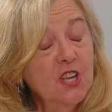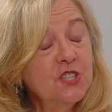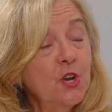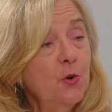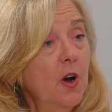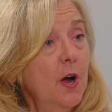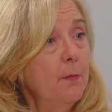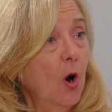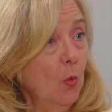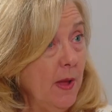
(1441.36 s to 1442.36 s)
So
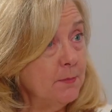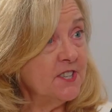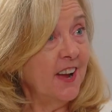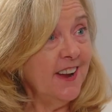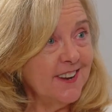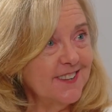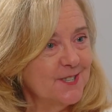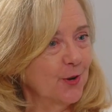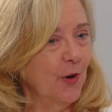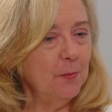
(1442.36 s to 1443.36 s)
our website
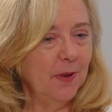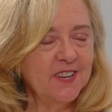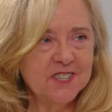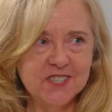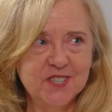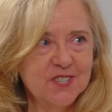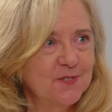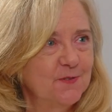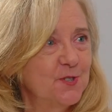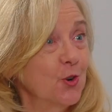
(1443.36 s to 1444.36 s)
is a great place to
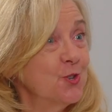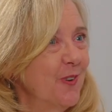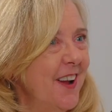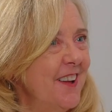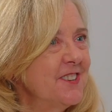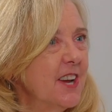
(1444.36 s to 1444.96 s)
just search around,